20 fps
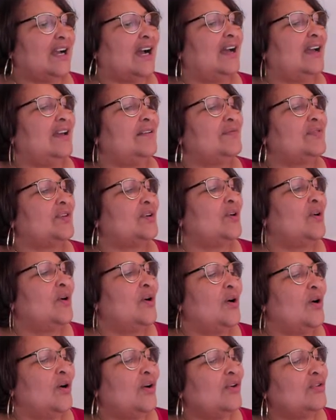I have the
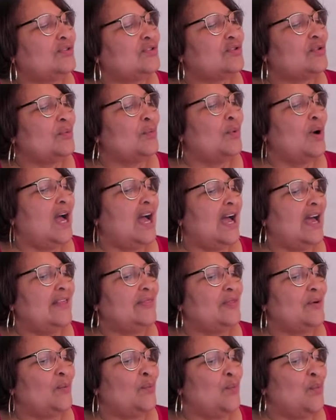ultra
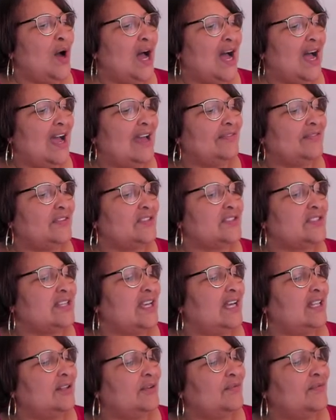wide, the wide, the
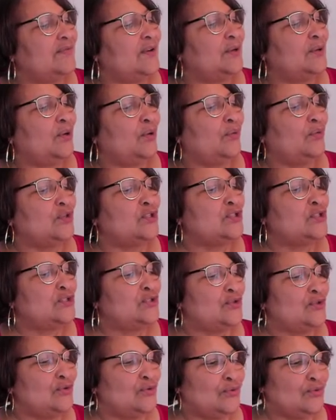telephoto, the
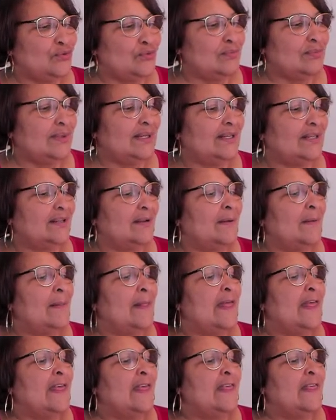zoom,
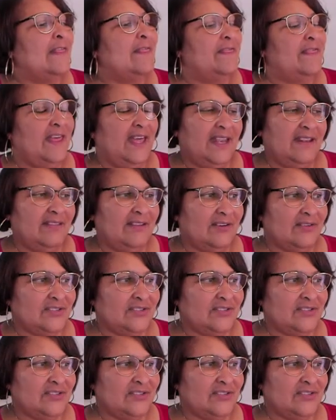then